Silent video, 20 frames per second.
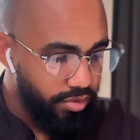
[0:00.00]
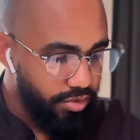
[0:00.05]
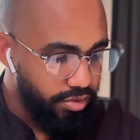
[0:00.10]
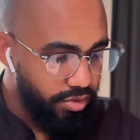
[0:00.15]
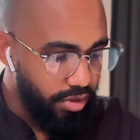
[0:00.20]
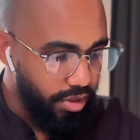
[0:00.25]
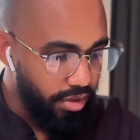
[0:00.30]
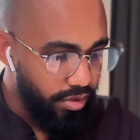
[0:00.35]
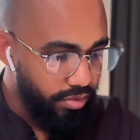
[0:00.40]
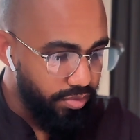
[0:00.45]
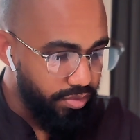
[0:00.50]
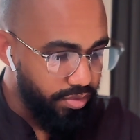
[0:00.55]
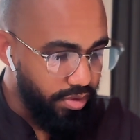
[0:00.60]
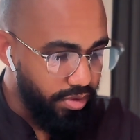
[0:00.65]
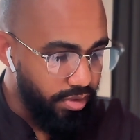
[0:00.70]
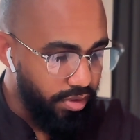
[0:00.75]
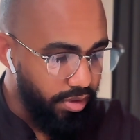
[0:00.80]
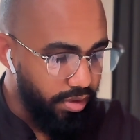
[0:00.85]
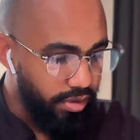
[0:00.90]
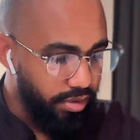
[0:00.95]
channels
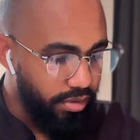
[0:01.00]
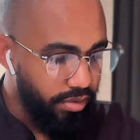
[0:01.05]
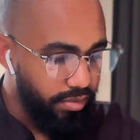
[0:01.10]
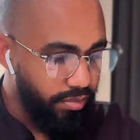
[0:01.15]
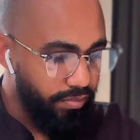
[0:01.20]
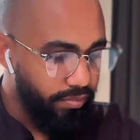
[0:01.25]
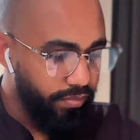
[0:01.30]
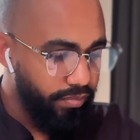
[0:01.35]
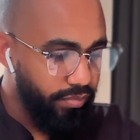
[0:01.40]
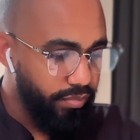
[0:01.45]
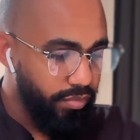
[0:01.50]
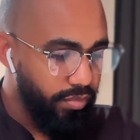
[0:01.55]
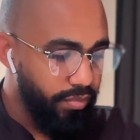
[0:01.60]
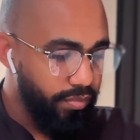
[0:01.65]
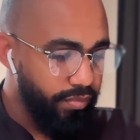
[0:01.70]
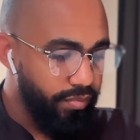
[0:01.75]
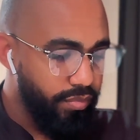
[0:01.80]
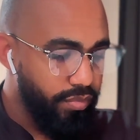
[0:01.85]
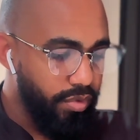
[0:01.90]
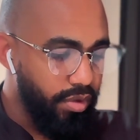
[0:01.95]
and like
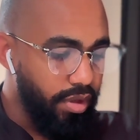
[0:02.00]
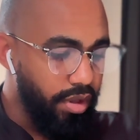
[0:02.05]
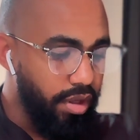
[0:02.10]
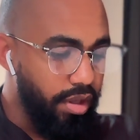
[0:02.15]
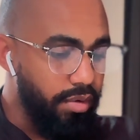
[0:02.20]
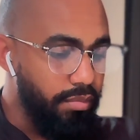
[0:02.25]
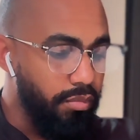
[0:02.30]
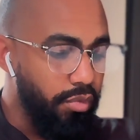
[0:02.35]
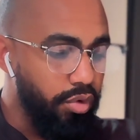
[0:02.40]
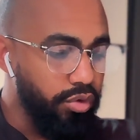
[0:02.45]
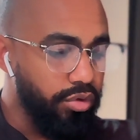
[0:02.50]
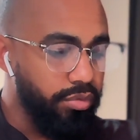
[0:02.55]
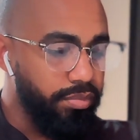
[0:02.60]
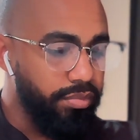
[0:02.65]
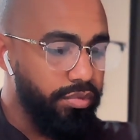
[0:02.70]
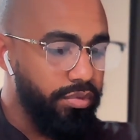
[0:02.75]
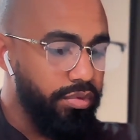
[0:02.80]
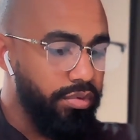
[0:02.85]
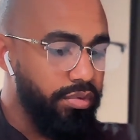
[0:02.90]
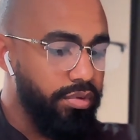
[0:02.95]
in
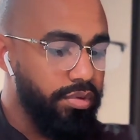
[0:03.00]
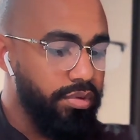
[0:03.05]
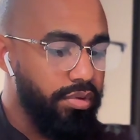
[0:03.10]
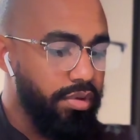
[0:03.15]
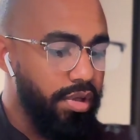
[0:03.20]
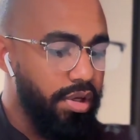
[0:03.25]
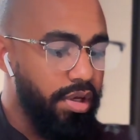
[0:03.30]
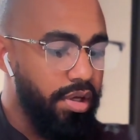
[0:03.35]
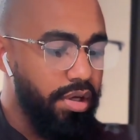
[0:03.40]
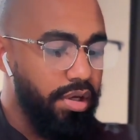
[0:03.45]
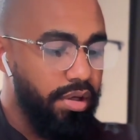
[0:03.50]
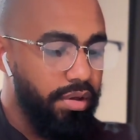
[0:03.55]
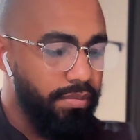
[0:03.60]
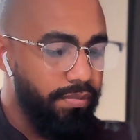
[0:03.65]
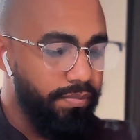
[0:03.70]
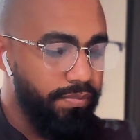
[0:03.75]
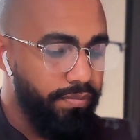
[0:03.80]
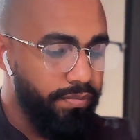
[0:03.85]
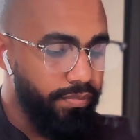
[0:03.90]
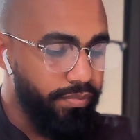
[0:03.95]
multiple
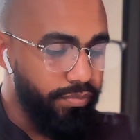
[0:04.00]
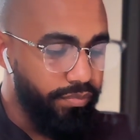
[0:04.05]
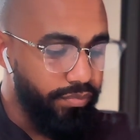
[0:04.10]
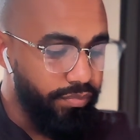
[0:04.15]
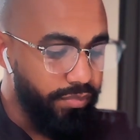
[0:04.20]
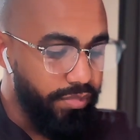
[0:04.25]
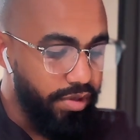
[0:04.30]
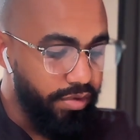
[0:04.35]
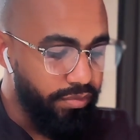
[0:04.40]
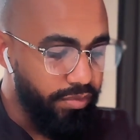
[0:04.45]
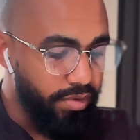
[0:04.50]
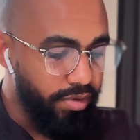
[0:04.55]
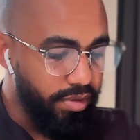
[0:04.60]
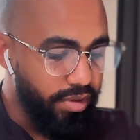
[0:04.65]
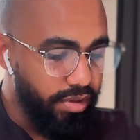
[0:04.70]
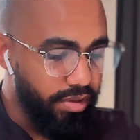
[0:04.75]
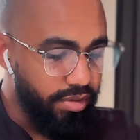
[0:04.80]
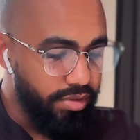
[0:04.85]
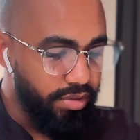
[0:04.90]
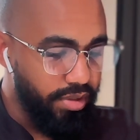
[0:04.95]
different
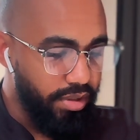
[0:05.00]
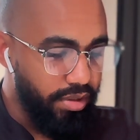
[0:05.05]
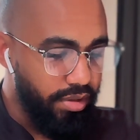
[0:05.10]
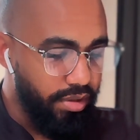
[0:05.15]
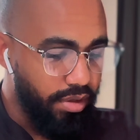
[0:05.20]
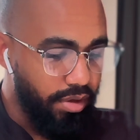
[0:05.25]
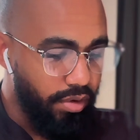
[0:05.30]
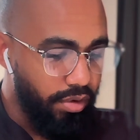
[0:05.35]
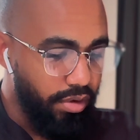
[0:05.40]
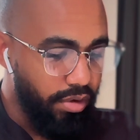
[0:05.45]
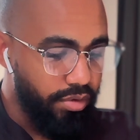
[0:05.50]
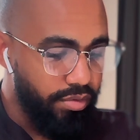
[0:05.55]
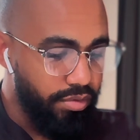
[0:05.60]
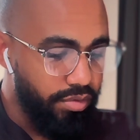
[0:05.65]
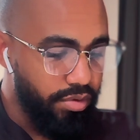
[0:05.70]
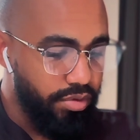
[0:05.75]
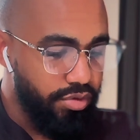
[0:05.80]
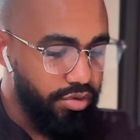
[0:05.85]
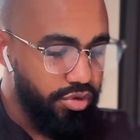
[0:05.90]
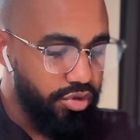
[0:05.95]
things that are
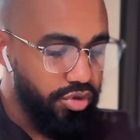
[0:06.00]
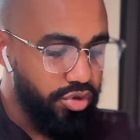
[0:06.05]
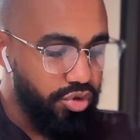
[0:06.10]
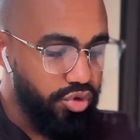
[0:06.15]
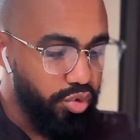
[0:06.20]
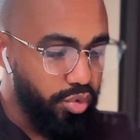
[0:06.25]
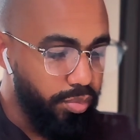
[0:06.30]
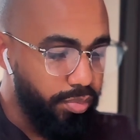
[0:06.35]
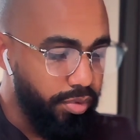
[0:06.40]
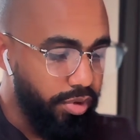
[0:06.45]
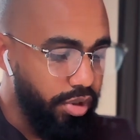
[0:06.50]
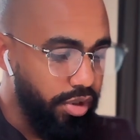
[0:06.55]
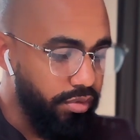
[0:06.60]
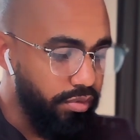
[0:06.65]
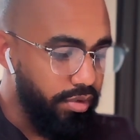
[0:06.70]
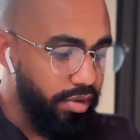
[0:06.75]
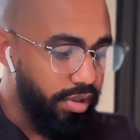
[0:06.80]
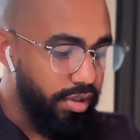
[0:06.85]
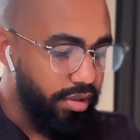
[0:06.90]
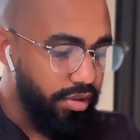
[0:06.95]
super
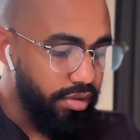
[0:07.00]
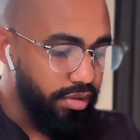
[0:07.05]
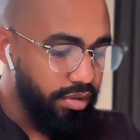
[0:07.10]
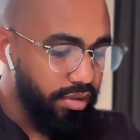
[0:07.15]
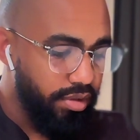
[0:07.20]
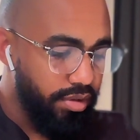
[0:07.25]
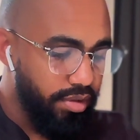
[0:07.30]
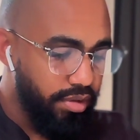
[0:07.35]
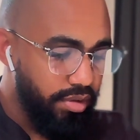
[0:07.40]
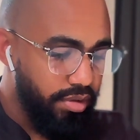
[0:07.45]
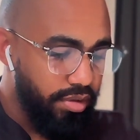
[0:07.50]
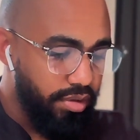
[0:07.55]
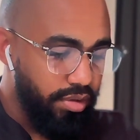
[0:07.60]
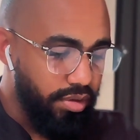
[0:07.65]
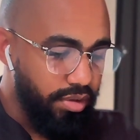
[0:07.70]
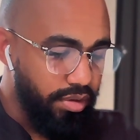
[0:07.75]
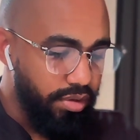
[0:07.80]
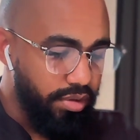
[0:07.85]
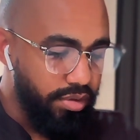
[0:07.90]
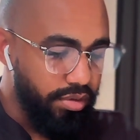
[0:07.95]
unrelated
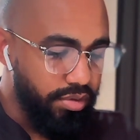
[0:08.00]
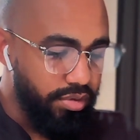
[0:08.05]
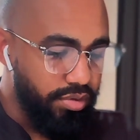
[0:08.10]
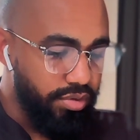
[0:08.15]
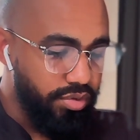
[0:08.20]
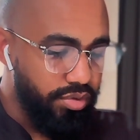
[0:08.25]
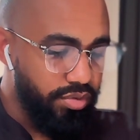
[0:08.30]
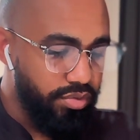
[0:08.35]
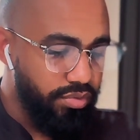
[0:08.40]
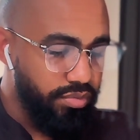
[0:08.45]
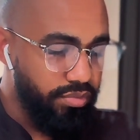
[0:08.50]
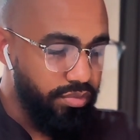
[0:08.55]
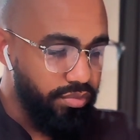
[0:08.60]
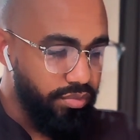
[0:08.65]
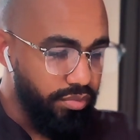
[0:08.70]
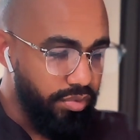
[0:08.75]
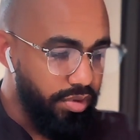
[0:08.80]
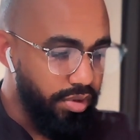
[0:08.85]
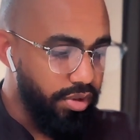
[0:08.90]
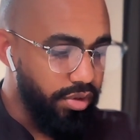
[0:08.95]
is
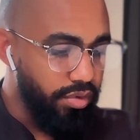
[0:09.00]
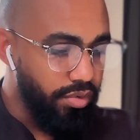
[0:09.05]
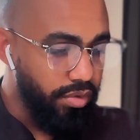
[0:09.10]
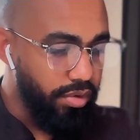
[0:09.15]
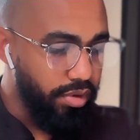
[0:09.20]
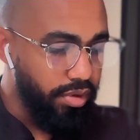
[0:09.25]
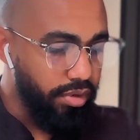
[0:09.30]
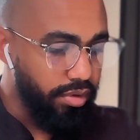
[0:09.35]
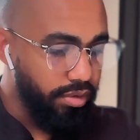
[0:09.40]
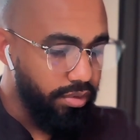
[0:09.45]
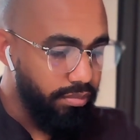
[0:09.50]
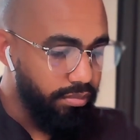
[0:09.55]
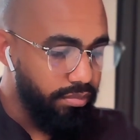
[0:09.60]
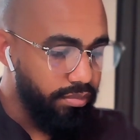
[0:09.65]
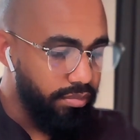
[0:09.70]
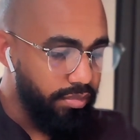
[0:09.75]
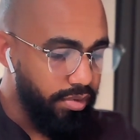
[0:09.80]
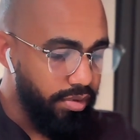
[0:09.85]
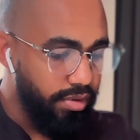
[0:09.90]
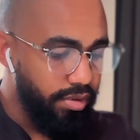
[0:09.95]
really annoying
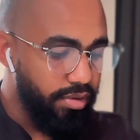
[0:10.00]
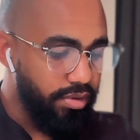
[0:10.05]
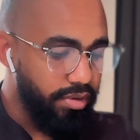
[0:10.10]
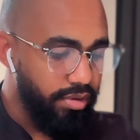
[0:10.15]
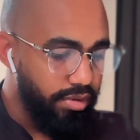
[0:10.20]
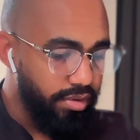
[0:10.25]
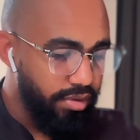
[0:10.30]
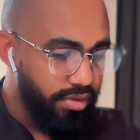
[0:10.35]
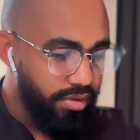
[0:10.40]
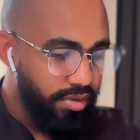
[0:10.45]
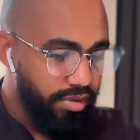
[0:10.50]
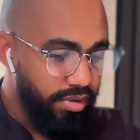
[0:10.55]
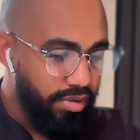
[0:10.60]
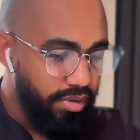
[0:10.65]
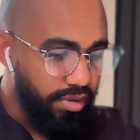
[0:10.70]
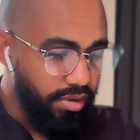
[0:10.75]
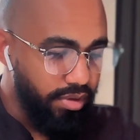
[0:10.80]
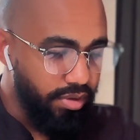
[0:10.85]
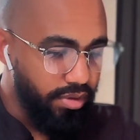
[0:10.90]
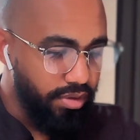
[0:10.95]

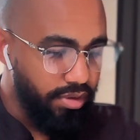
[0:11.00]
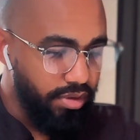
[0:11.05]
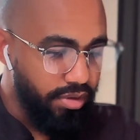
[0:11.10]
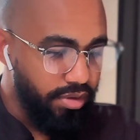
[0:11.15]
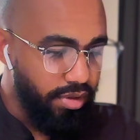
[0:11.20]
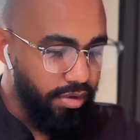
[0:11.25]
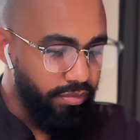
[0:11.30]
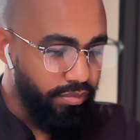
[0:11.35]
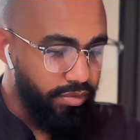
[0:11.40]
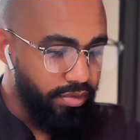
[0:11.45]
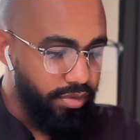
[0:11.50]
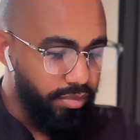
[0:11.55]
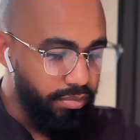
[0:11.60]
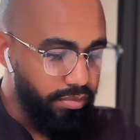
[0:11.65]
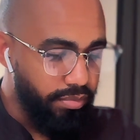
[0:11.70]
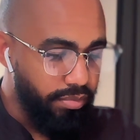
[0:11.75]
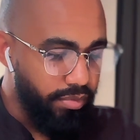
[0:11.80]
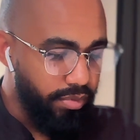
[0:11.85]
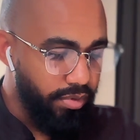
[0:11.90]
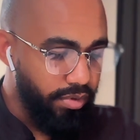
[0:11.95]
and can definitely
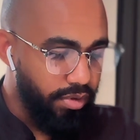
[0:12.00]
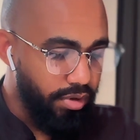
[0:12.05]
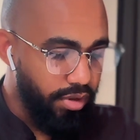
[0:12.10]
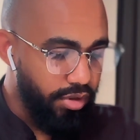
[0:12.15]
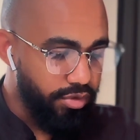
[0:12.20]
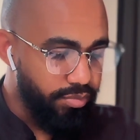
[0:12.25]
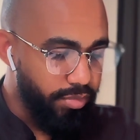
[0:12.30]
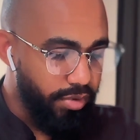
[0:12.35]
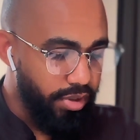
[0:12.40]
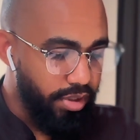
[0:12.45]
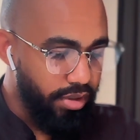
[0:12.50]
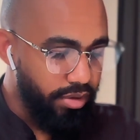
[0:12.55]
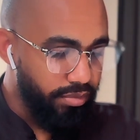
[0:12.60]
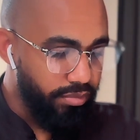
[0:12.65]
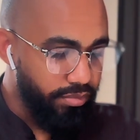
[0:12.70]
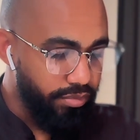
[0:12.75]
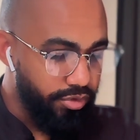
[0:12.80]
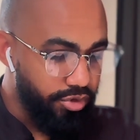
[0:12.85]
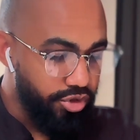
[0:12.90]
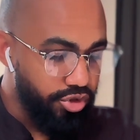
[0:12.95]
cause burnout
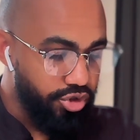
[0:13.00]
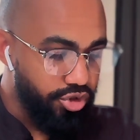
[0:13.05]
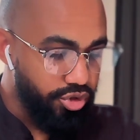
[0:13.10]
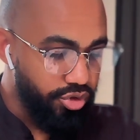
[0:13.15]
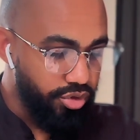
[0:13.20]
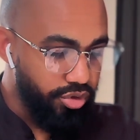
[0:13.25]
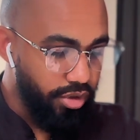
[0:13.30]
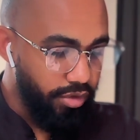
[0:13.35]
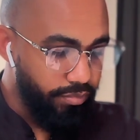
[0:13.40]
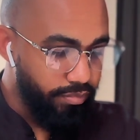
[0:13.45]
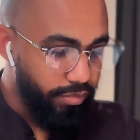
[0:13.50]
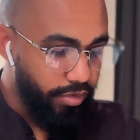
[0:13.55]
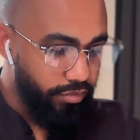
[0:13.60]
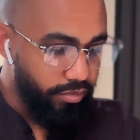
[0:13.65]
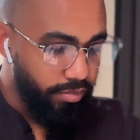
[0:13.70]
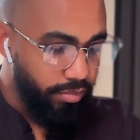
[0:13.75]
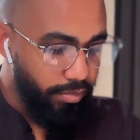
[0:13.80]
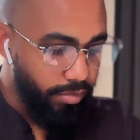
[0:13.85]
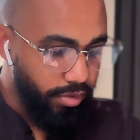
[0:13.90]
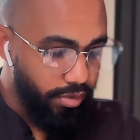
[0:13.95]
for sure. I've definitely
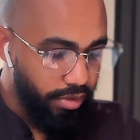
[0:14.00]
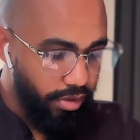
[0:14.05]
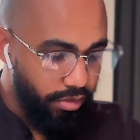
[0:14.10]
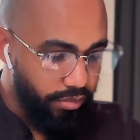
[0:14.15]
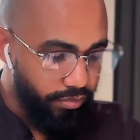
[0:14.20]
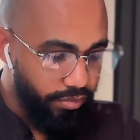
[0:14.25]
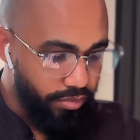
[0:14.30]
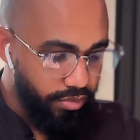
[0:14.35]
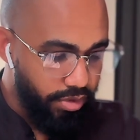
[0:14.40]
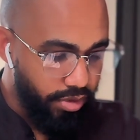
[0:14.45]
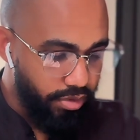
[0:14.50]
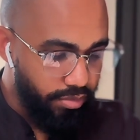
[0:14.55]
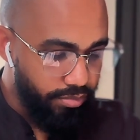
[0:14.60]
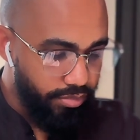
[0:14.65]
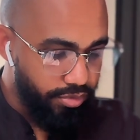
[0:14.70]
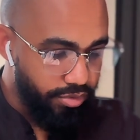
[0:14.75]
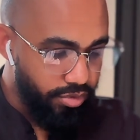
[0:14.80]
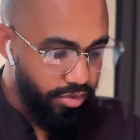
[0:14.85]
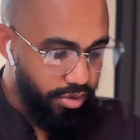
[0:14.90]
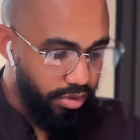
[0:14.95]
been burnt out a few
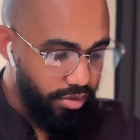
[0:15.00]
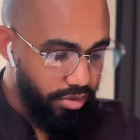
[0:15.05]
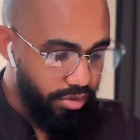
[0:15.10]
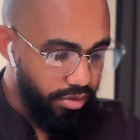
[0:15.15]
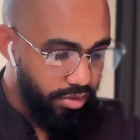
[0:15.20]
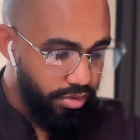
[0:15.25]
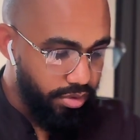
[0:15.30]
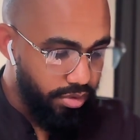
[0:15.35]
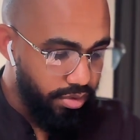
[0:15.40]
times in